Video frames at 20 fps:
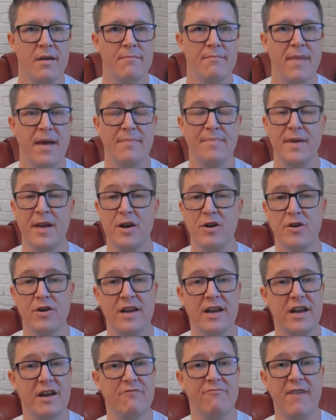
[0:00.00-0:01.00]
Maybe you're
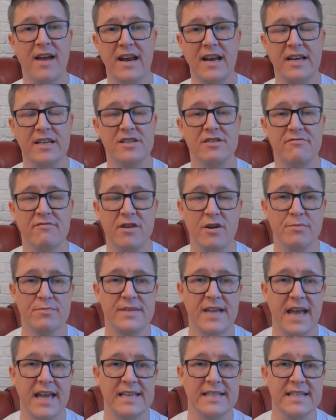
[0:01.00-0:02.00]
looking at a regulatory
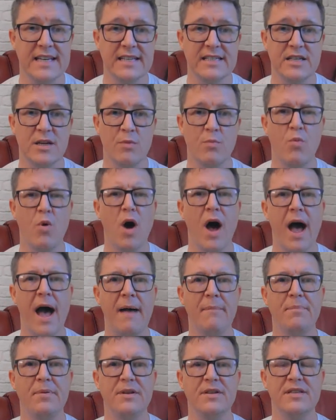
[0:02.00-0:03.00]
update system. What
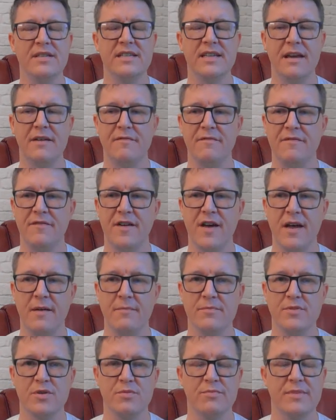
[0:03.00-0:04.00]
happens if
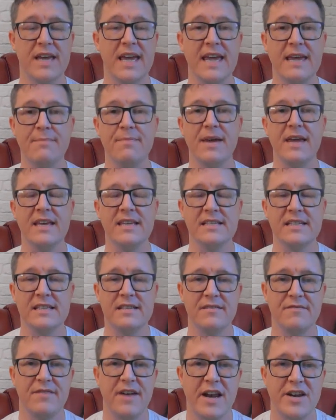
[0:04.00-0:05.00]
some key
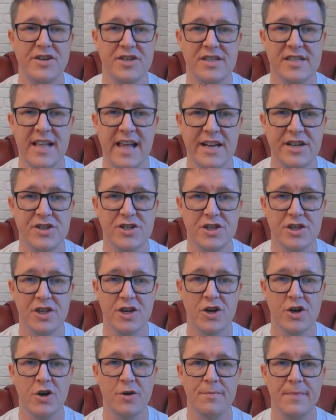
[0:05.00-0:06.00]
pieces of legislation
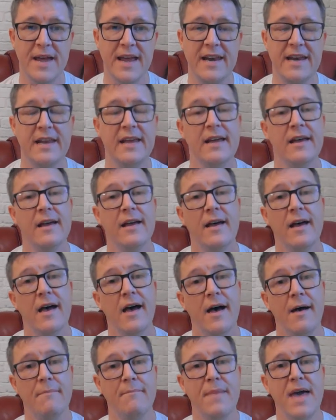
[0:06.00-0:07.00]
that come in
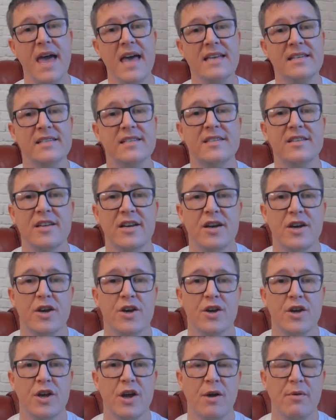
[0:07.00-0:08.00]
are missed,
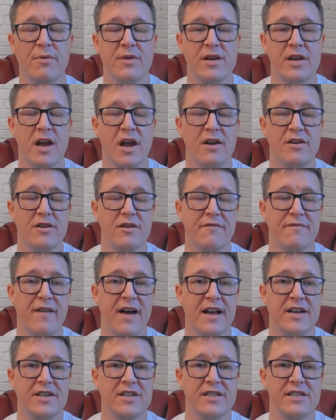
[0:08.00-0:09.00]
and you
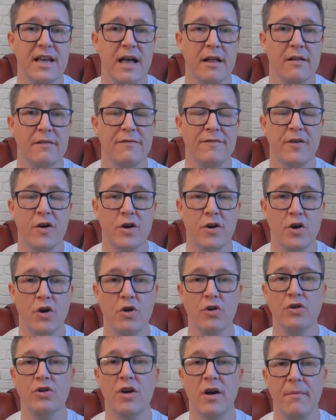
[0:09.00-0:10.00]
find yourself
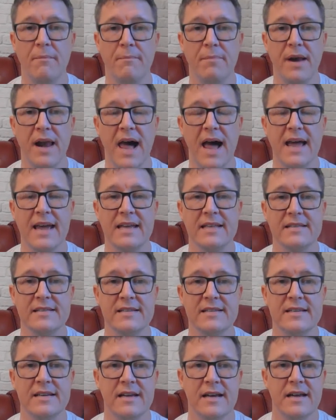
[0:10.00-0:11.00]

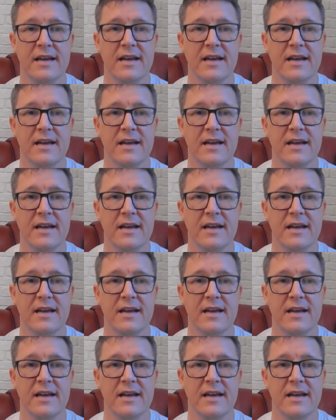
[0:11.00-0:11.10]
uncompliant?